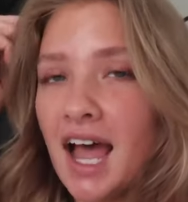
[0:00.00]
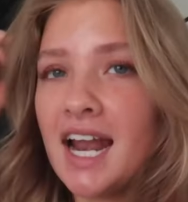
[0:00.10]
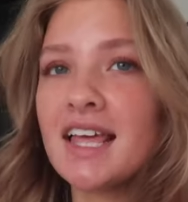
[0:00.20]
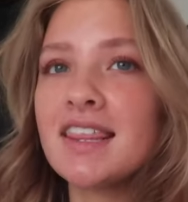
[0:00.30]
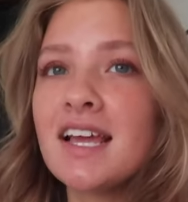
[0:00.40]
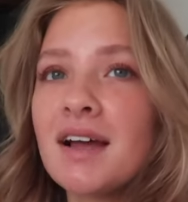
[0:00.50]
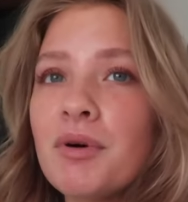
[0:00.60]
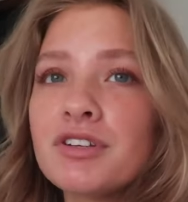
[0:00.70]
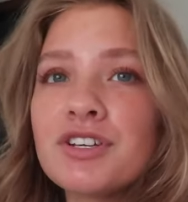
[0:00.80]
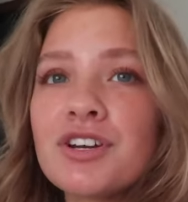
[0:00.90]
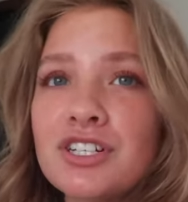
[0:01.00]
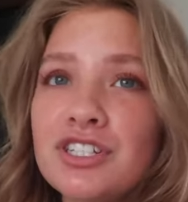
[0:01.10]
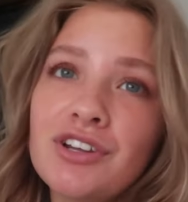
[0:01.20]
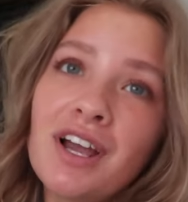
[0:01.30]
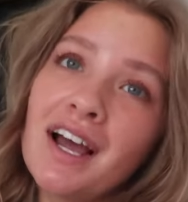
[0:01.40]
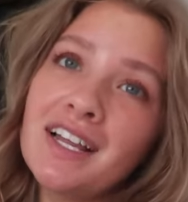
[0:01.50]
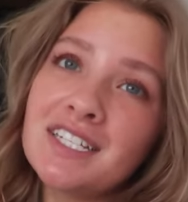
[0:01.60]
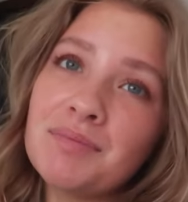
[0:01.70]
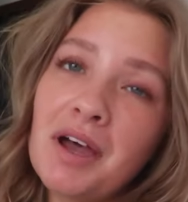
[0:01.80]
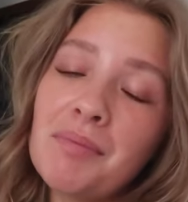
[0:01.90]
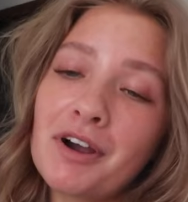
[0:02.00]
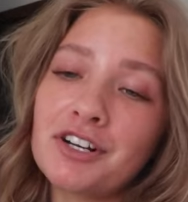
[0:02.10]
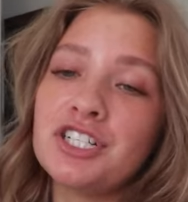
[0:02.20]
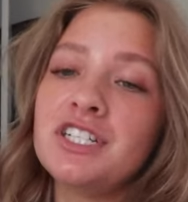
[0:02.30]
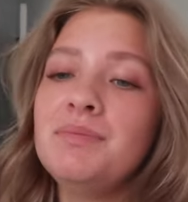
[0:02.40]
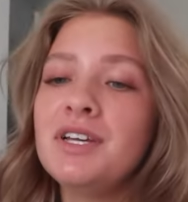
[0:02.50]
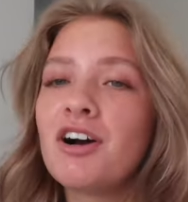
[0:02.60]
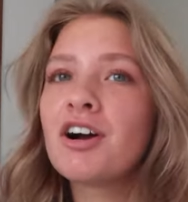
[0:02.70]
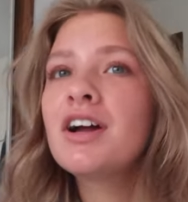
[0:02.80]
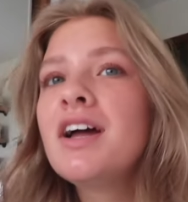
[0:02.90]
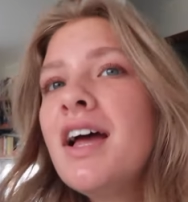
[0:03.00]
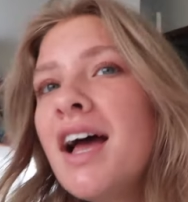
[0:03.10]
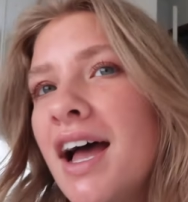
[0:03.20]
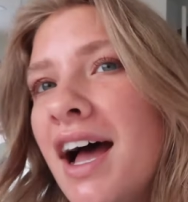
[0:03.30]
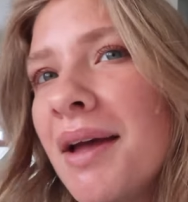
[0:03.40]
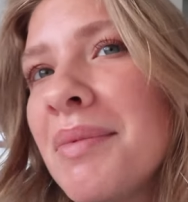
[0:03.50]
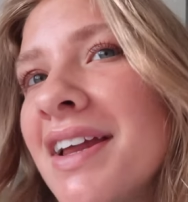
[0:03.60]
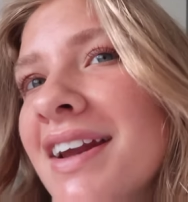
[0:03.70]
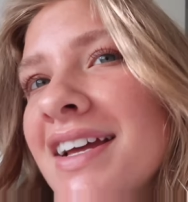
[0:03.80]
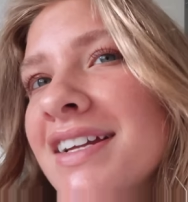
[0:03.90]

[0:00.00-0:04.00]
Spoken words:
And I think I'm also going to show you guys my March TBR. I mean,